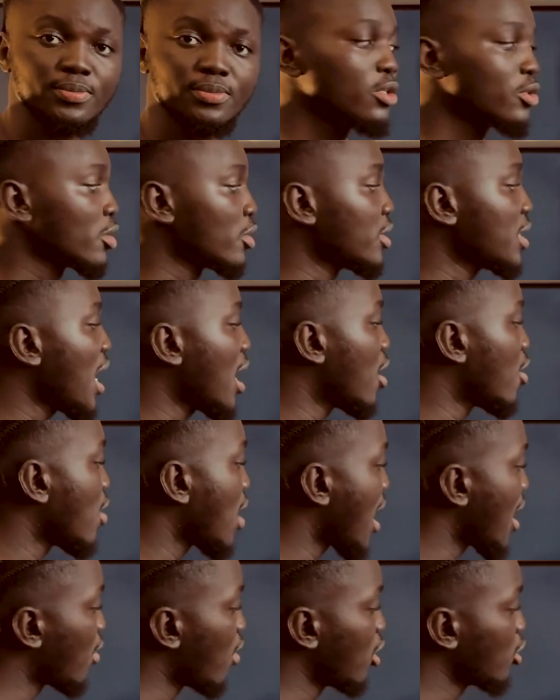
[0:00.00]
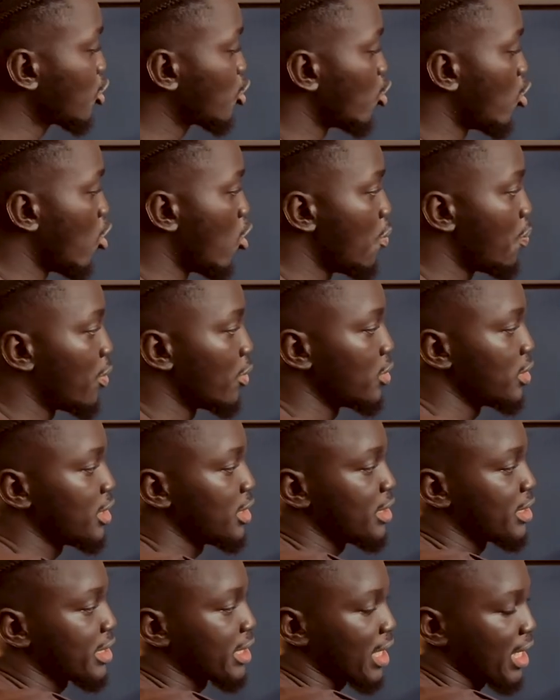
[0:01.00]
So now I want to open
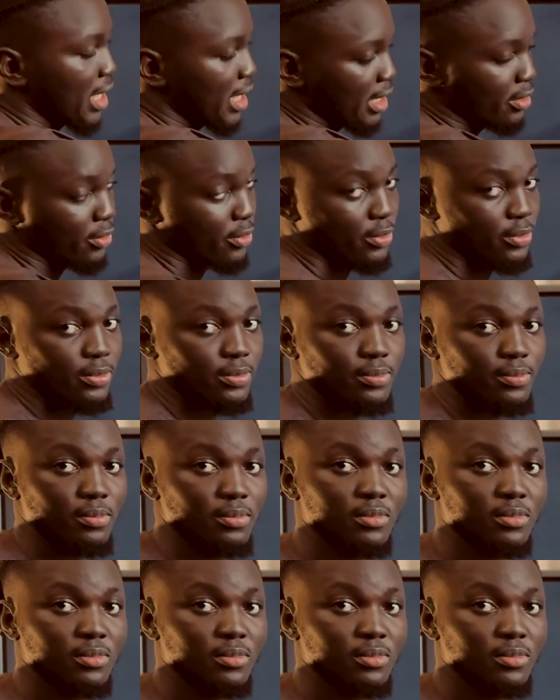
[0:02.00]
this candle.